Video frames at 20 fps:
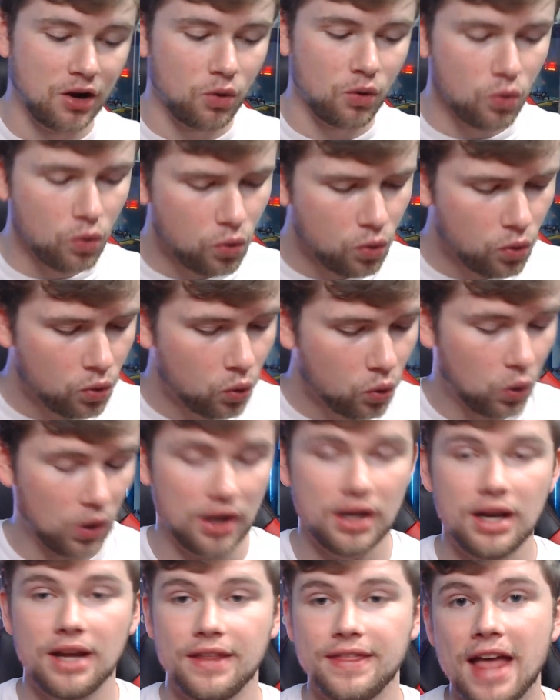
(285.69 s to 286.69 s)
Ooh.
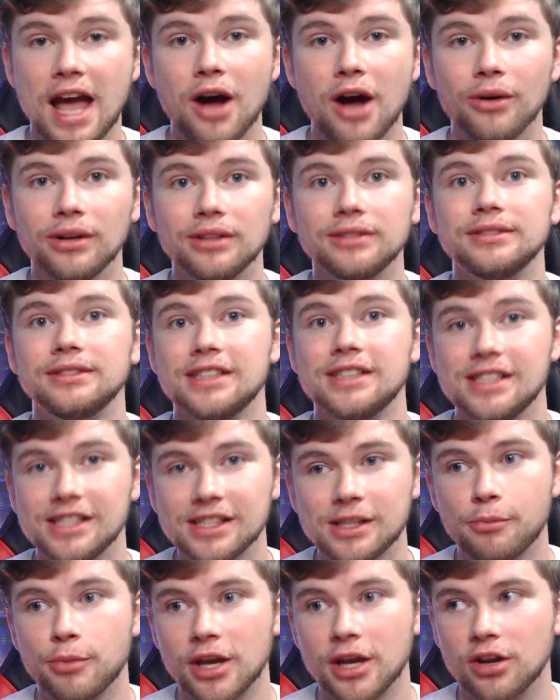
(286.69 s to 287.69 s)
Now, this is
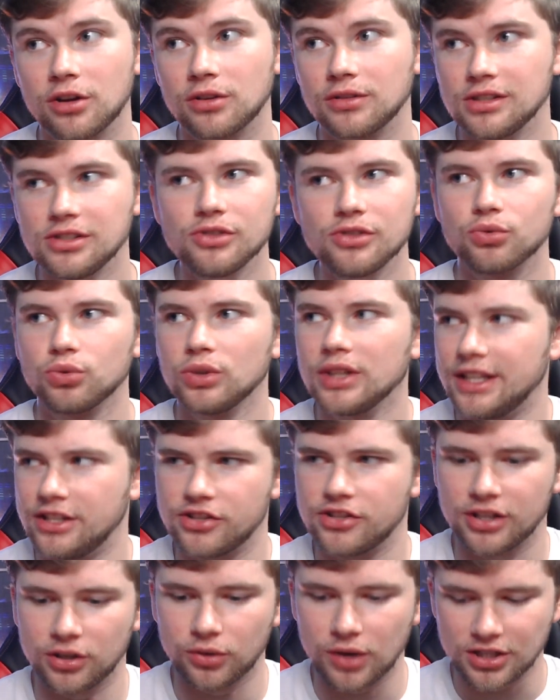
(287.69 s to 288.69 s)
a really
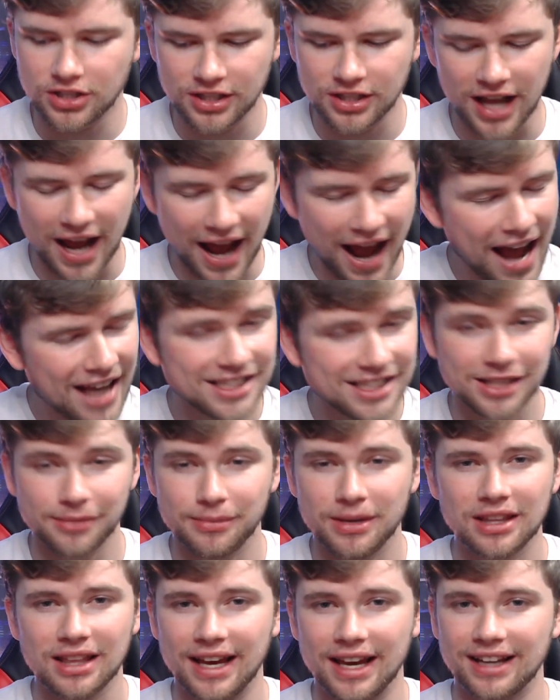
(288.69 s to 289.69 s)
interesting question. It has to
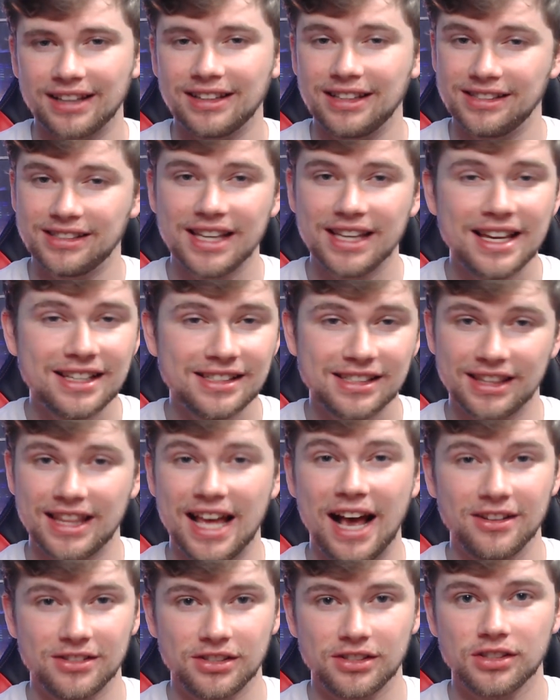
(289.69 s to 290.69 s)
be like at least tens of
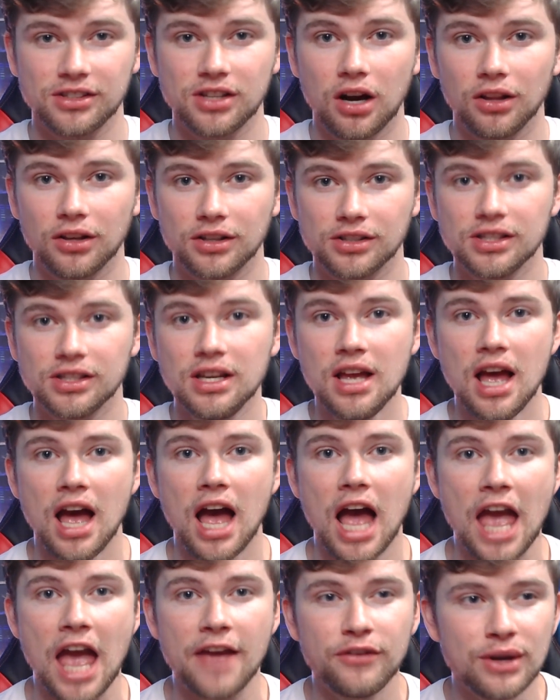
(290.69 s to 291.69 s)
thousands of dollars.
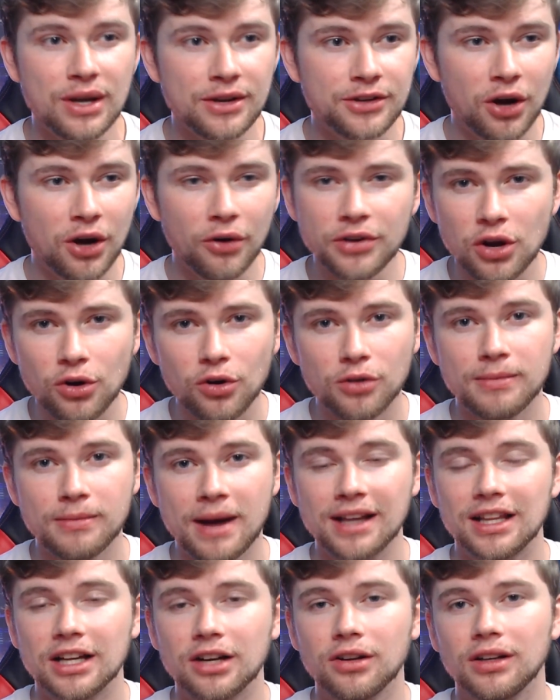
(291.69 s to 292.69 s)
If you don't know what
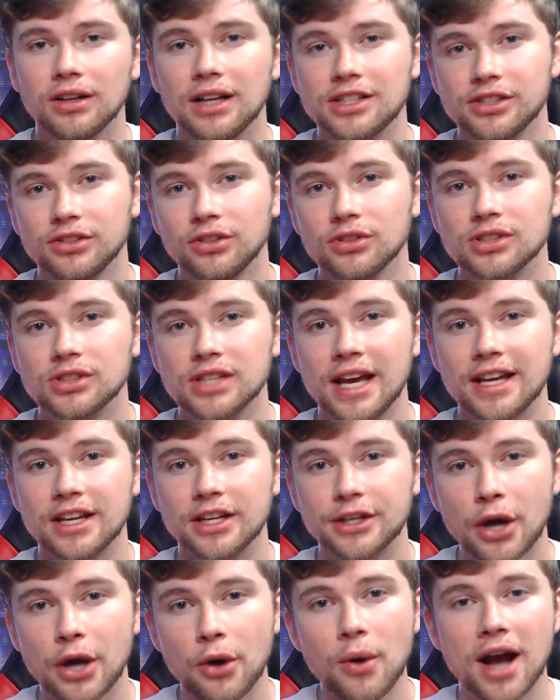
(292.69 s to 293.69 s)
my Lego collection looks
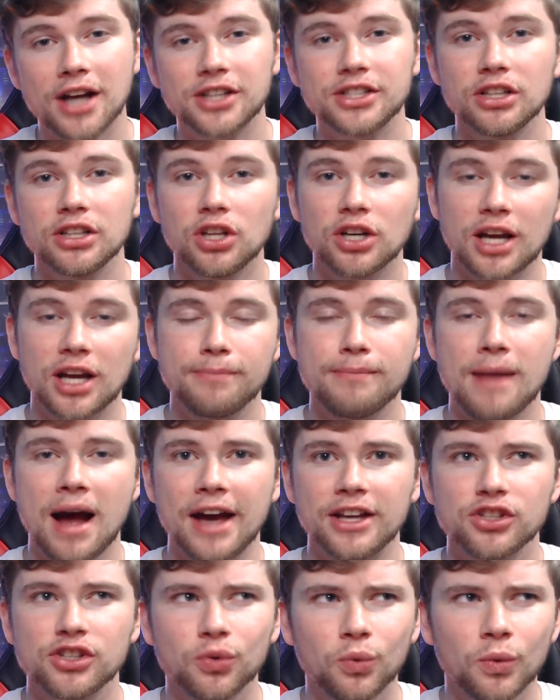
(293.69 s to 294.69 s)
like, go actually look at
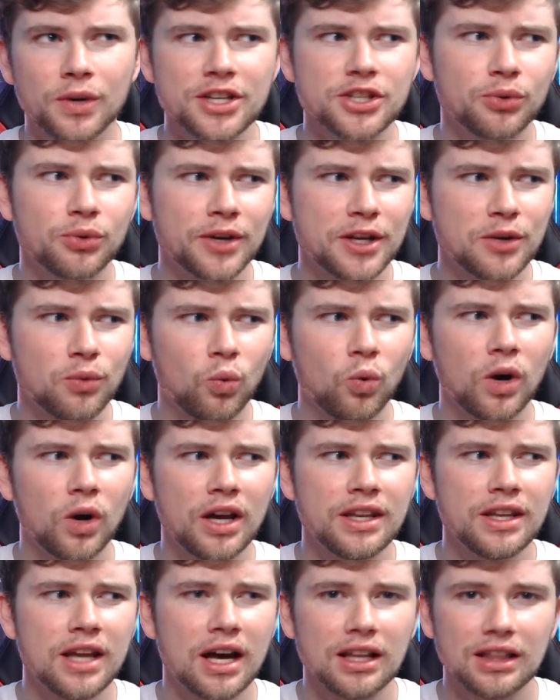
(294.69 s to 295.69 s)
my
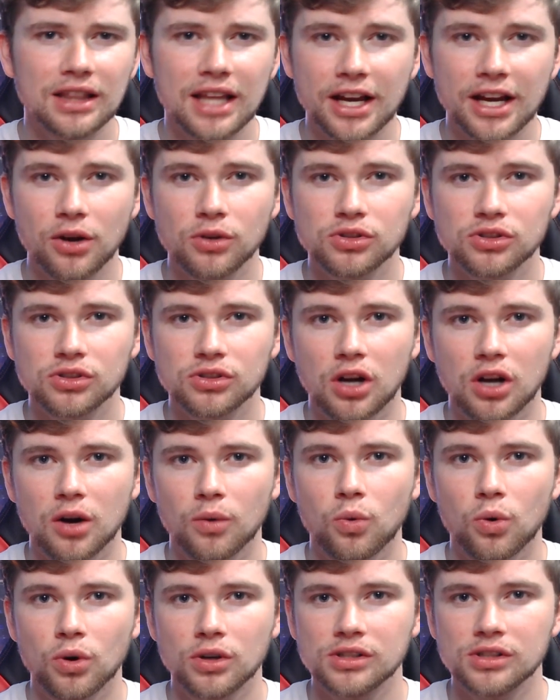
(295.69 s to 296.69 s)
2021 Lego Star
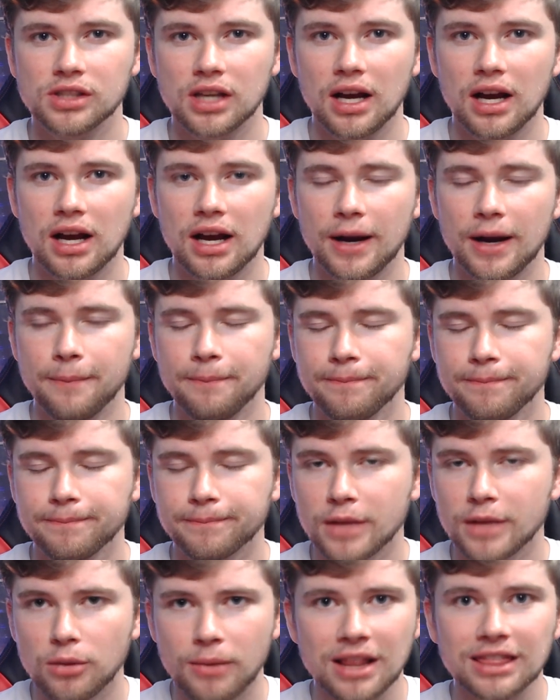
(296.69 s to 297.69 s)
Wars
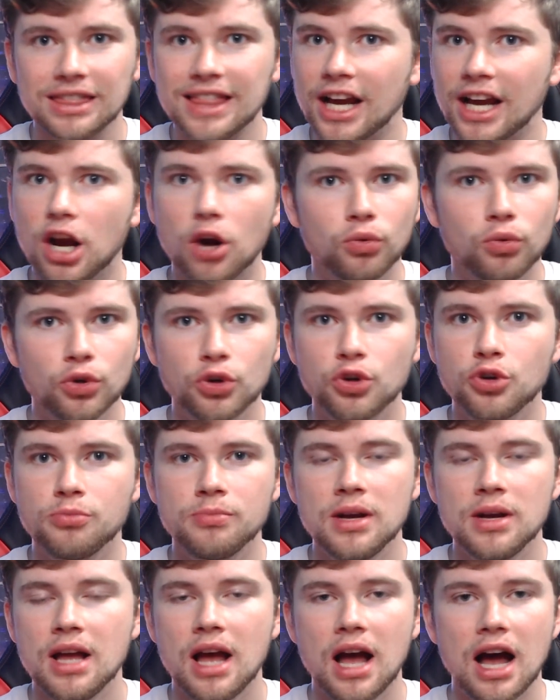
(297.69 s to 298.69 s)
my Lego
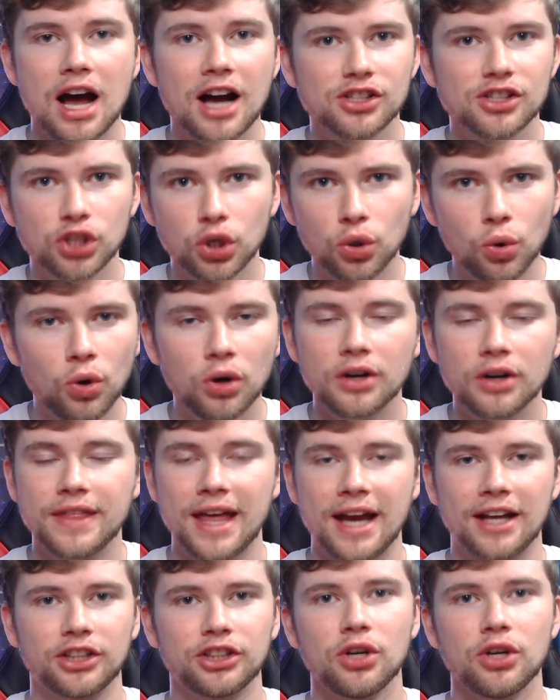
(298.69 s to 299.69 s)
room tour
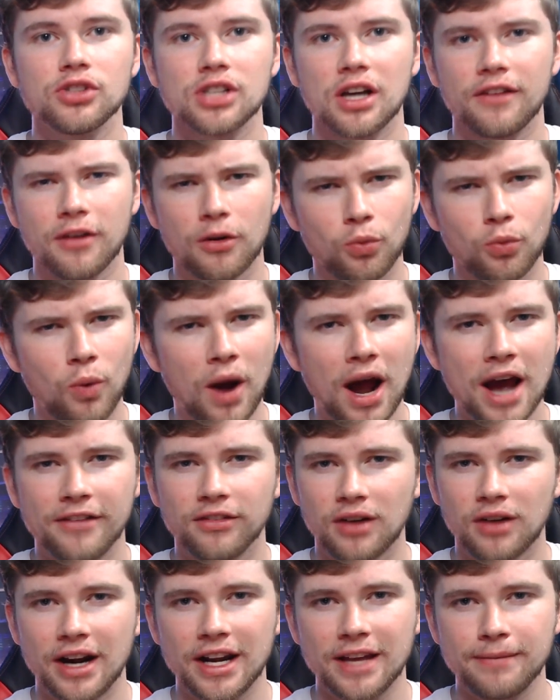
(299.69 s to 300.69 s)
that shows off a wide
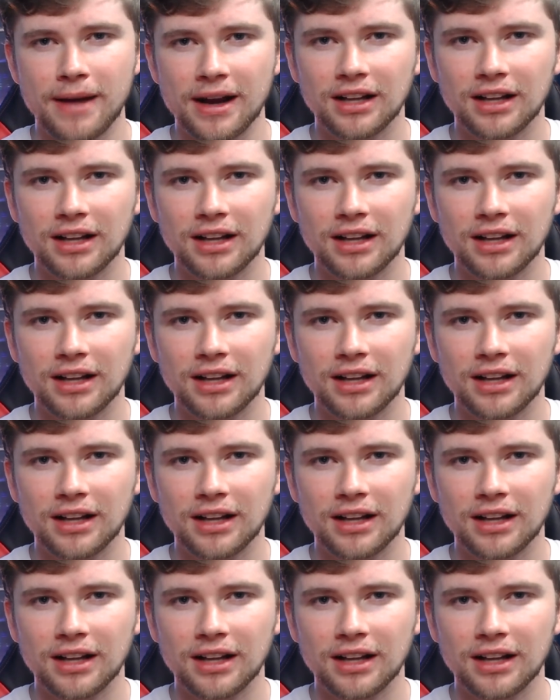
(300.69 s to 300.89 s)
variety of my